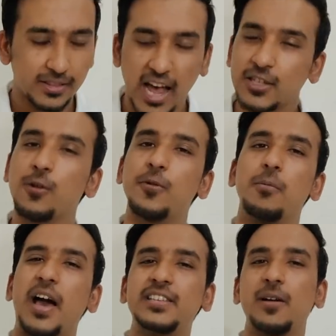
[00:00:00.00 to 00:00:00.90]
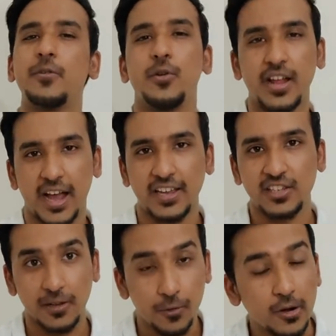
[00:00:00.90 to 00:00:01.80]
That's all from my side for today,
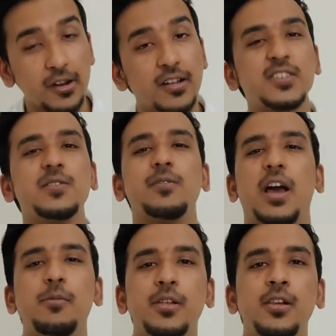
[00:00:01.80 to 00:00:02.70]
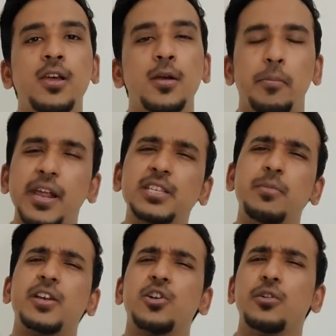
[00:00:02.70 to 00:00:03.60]
guys. If you learned something valuable, please
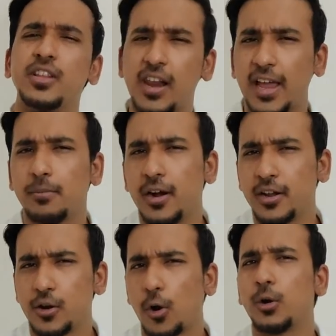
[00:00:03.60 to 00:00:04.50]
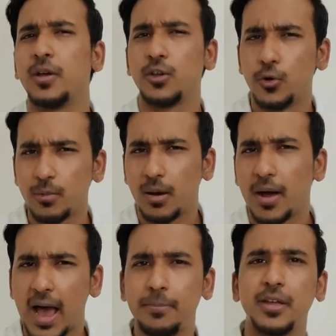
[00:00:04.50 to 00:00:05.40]
make sure to hit the like button in order to make YouTube
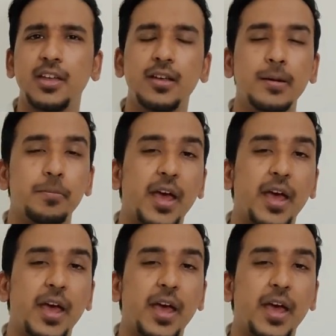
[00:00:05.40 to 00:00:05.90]
Baba happy.